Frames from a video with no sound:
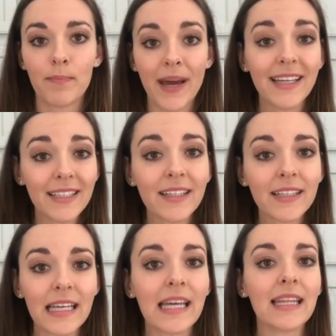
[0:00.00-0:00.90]

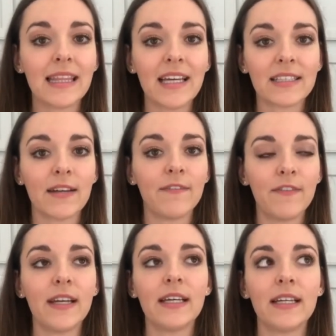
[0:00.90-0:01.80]
basically he thinks
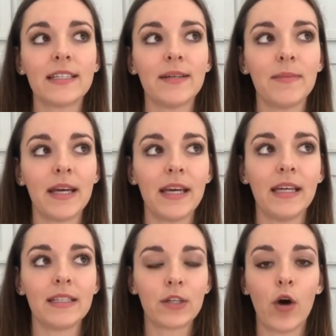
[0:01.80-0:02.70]
veganism
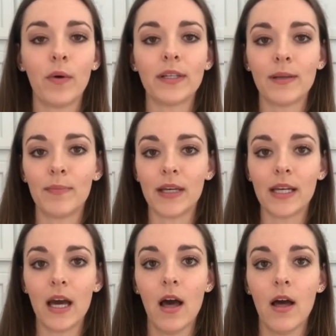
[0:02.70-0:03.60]
is going to
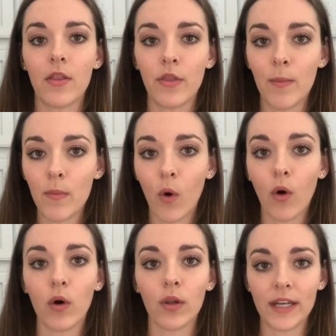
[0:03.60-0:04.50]
be the
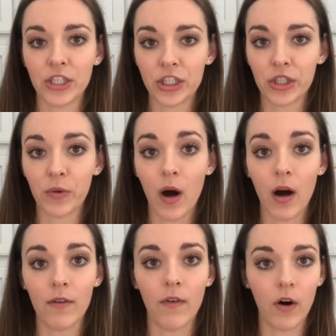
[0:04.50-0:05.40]
moral issue
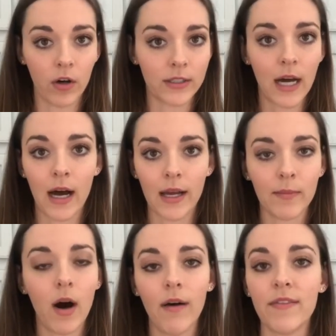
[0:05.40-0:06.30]
of our
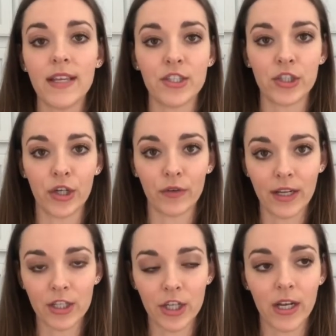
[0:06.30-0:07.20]
time, of this
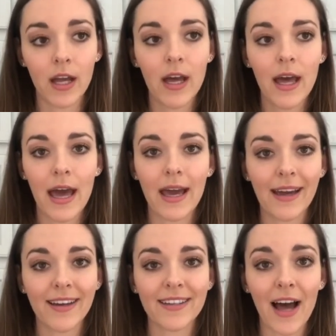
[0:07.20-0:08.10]
generation.
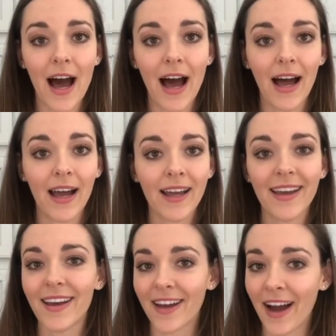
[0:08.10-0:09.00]
And
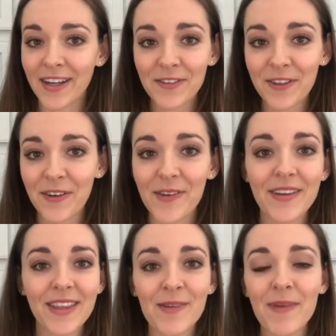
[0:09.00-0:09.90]
I kind of agree
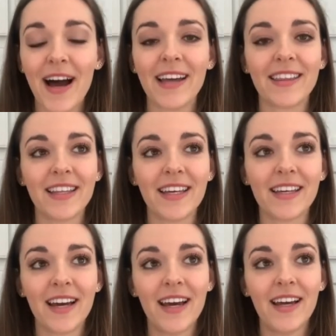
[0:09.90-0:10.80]
with him. I
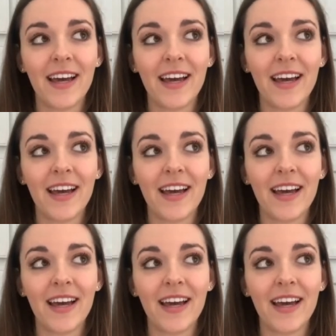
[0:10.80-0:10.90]
think